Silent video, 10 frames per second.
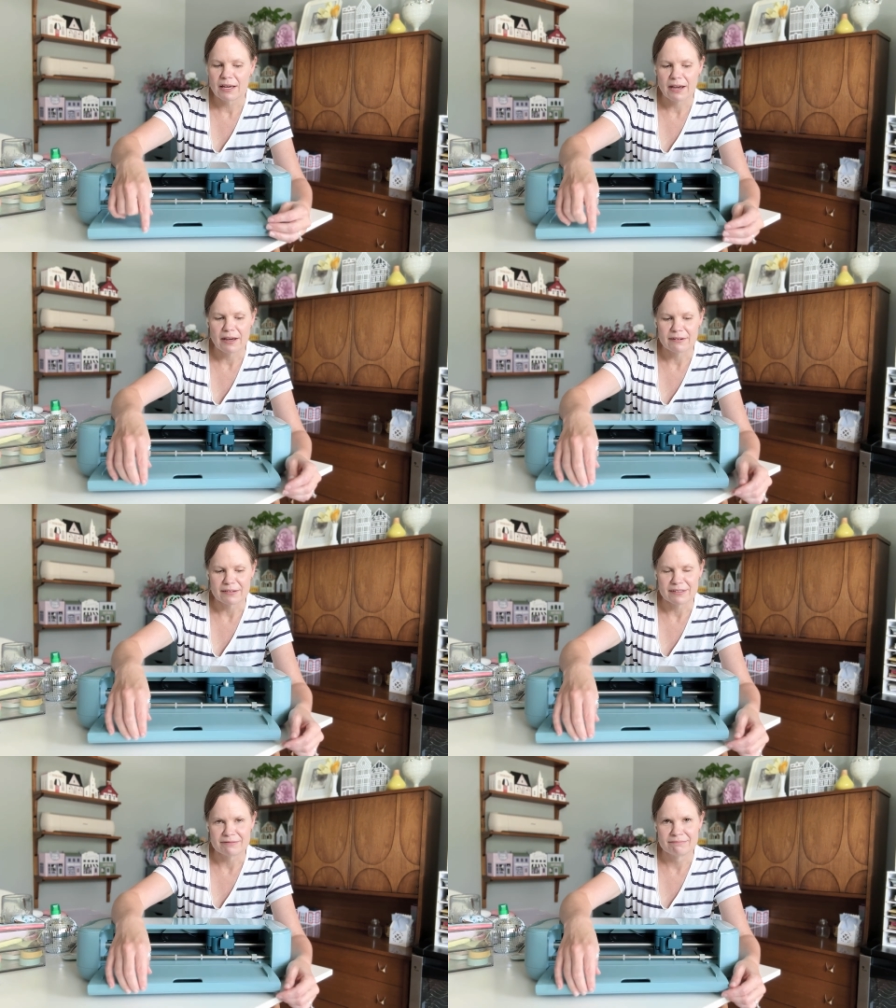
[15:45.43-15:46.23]
I don't
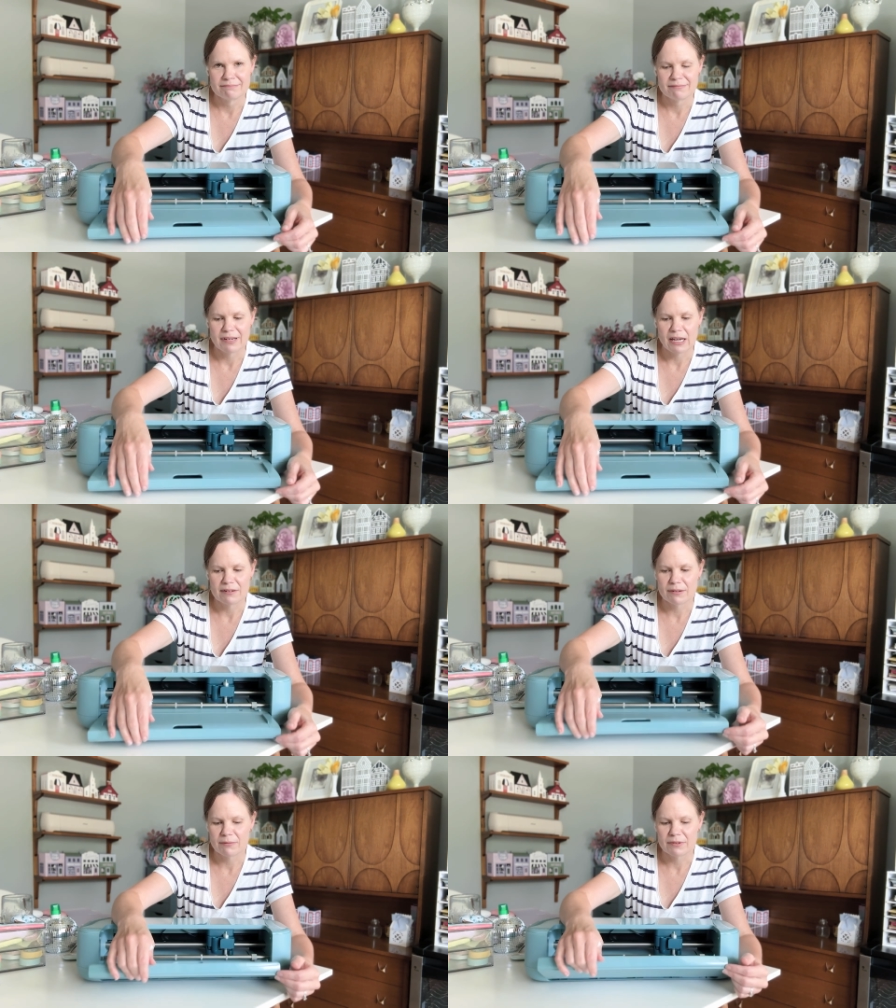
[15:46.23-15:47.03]
know. I
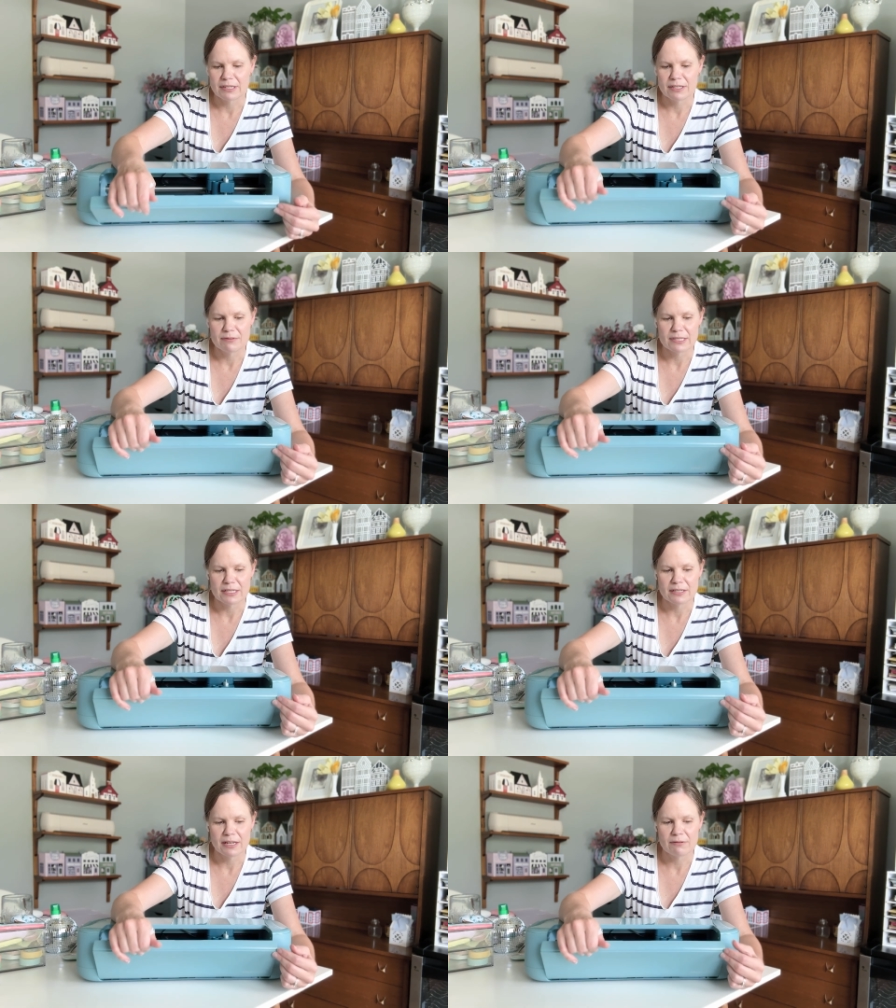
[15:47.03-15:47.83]
don't really use
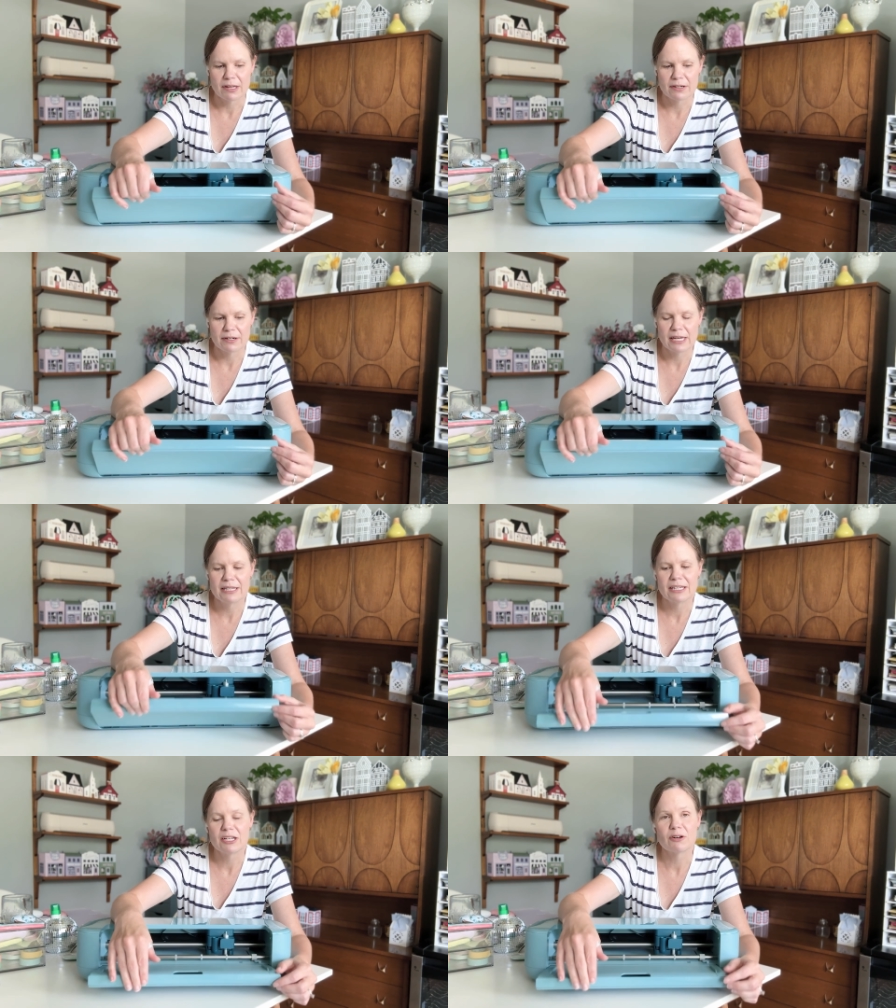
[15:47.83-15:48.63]
it. I'd rather,
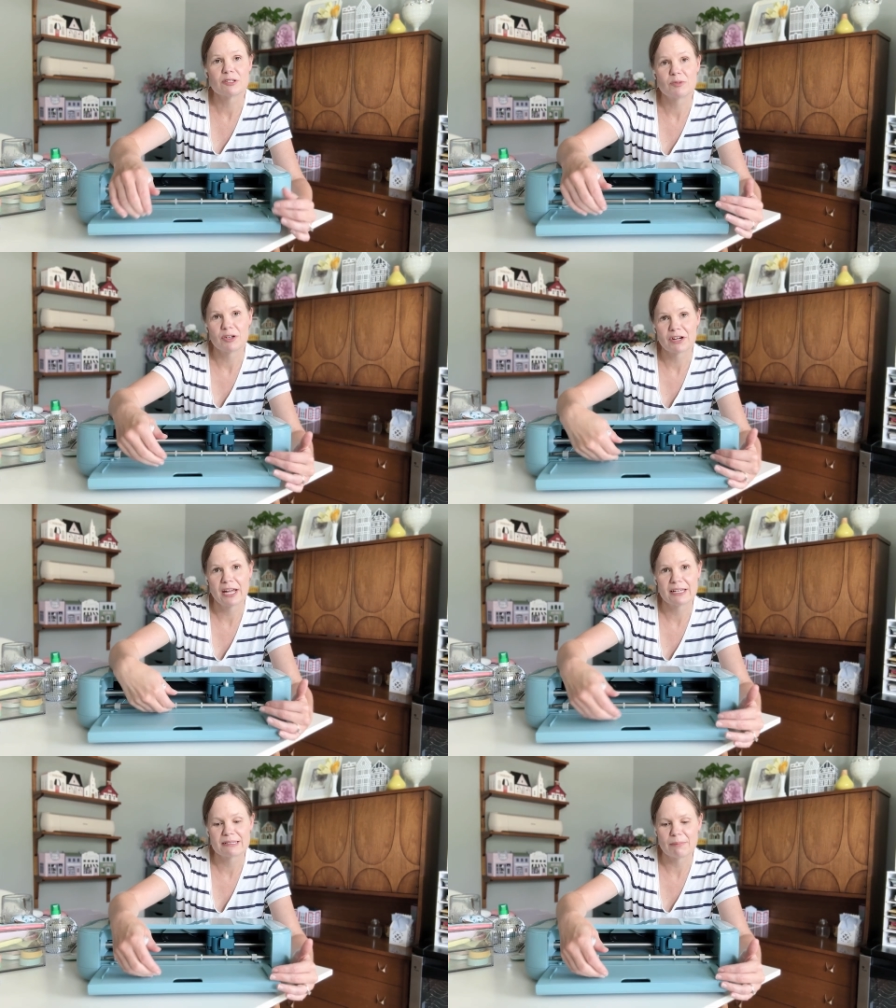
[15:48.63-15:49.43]
and you know, because when you're
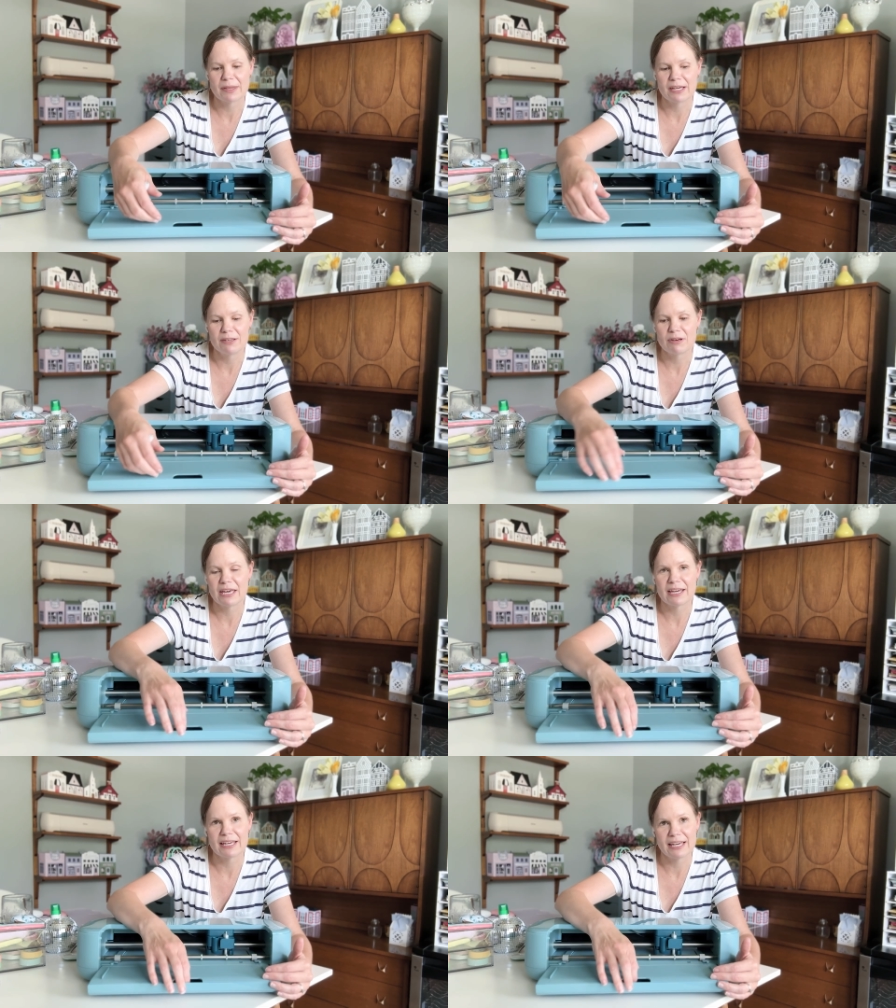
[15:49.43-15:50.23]
cutting something, you
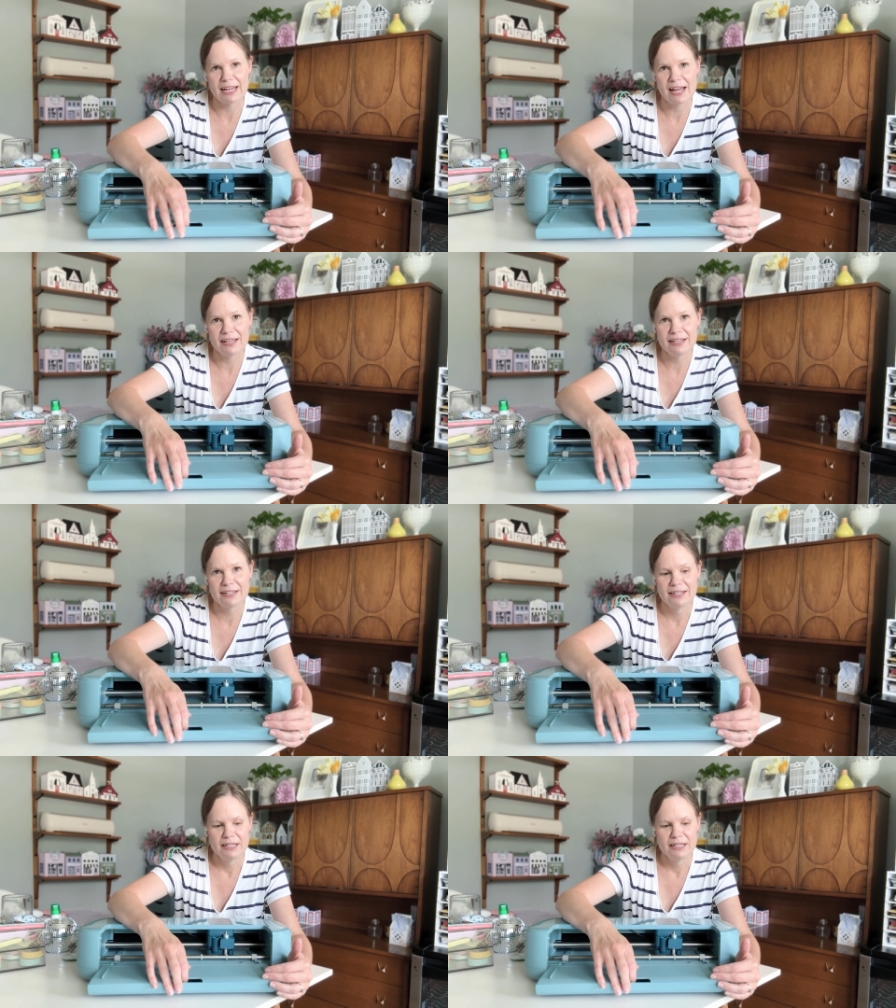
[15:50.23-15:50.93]
can't get at it.